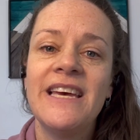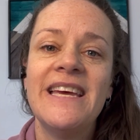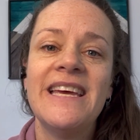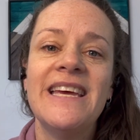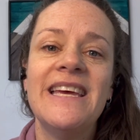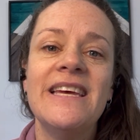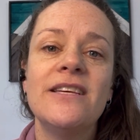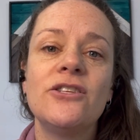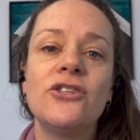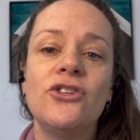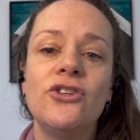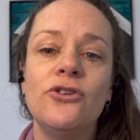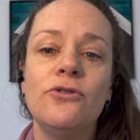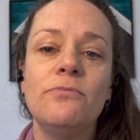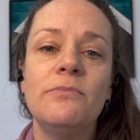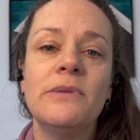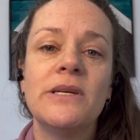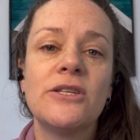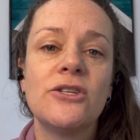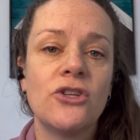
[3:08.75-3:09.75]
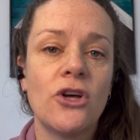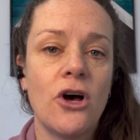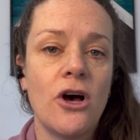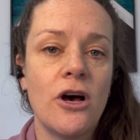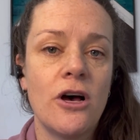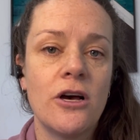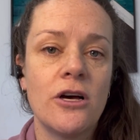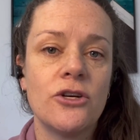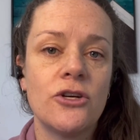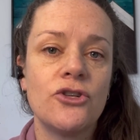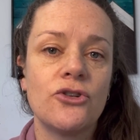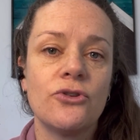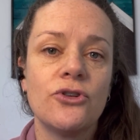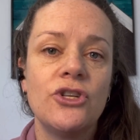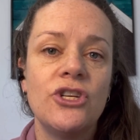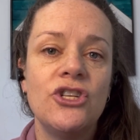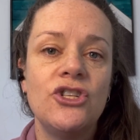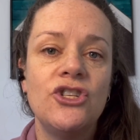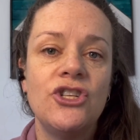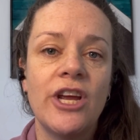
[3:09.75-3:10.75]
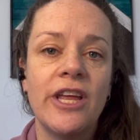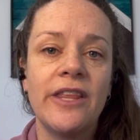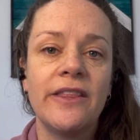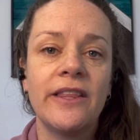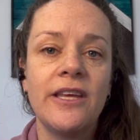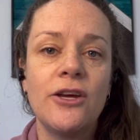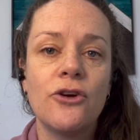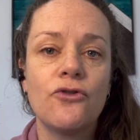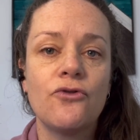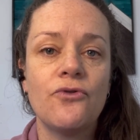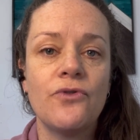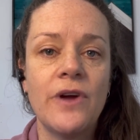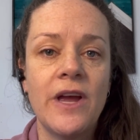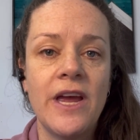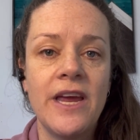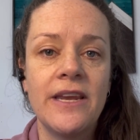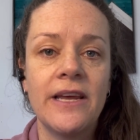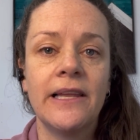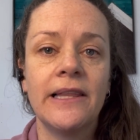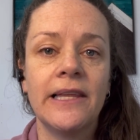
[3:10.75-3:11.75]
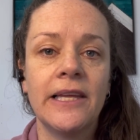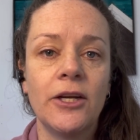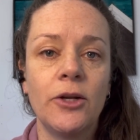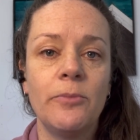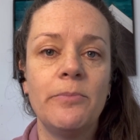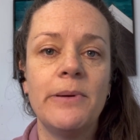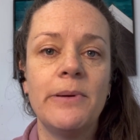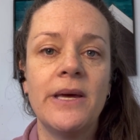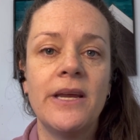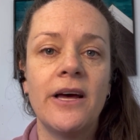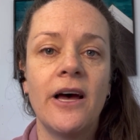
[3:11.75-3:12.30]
is to massage or to gently create a little bit